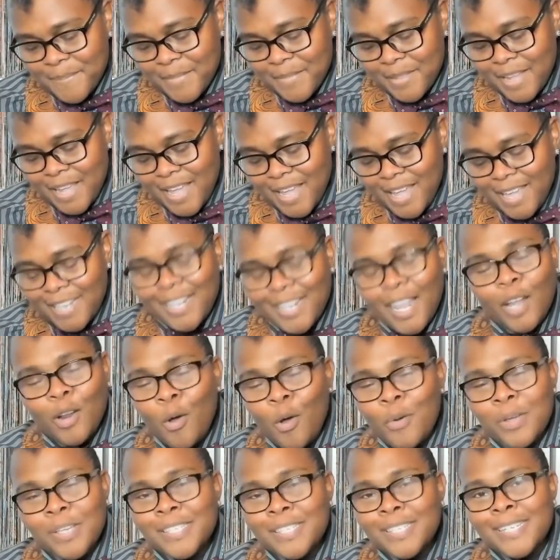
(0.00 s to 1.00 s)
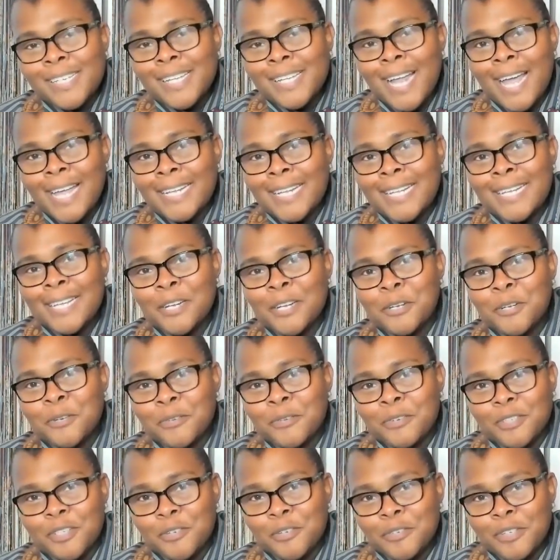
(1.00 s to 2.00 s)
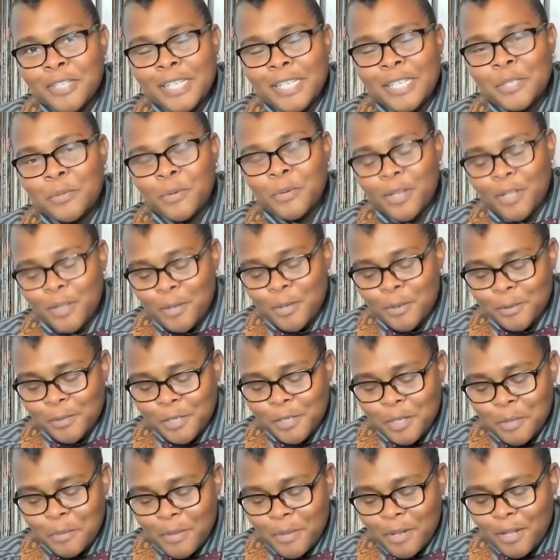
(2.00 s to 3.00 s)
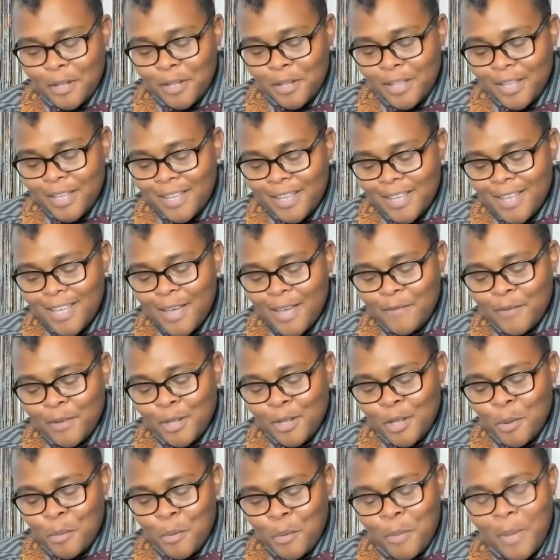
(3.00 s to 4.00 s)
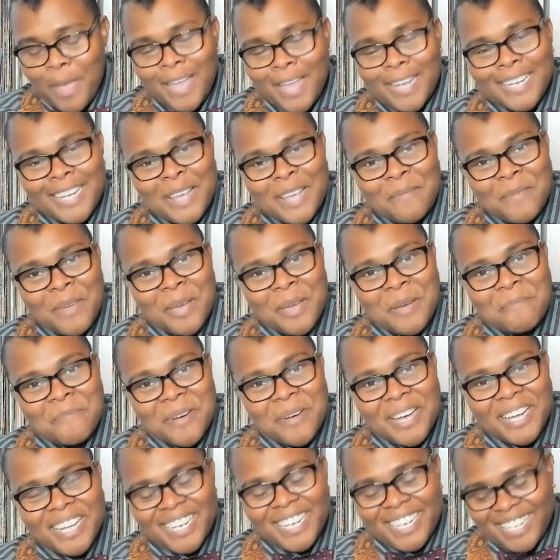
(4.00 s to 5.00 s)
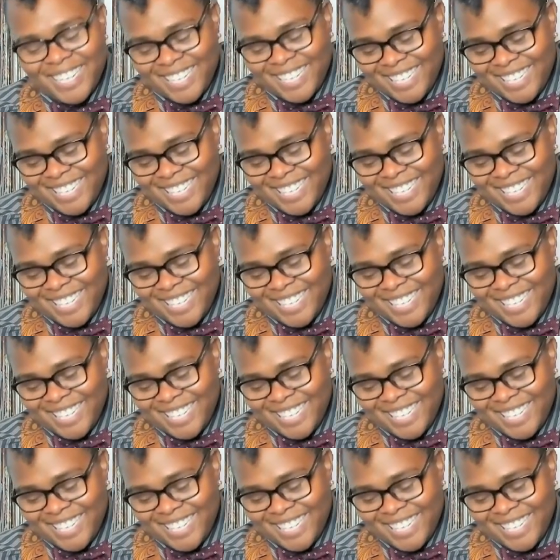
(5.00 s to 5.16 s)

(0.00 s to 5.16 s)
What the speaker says: Not always a good idea to release one of those in the middle of a global pandemic, but